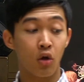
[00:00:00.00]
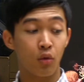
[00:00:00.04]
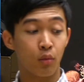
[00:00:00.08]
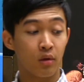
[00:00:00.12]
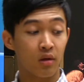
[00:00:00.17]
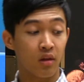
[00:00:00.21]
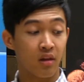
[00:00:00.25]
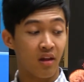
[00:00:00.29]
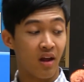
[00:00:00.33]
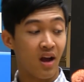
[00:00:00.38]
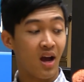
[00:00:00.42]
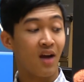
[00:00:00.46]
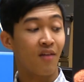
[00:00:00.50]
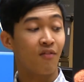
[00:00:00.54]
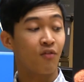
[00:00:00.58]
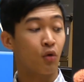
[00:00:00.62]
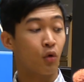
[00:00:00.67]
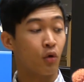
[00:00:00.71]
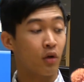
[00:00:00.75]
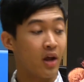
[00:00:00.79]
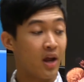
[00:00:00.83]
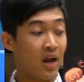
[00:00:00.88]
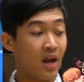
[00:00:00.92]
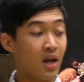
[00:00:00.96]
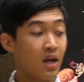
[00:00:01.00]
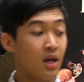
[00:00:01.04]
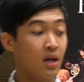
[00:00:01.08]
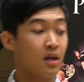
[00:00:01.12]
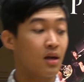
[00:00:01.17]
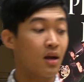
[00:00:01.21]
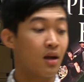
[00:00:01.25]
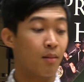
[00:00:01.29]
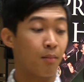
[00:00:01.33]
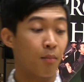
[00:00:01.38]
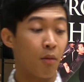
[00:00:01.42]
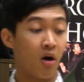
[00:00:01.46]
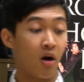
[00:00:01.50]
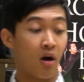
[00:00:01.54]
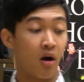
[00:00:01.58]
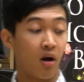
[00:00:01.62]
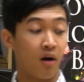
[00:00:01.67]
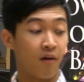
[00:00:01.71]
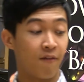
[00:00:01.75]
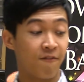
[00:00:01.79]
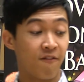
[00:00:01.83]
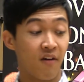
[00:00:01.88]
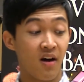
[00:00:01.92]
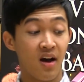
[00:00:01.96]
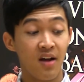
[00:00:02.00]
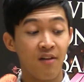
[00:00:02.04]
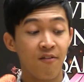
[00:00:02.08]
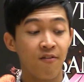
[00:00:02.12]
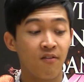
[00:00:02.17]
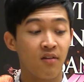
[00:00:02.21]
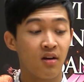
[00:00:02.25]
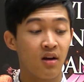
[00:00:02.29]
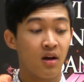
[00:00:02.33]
the way to the half note A in bar 5.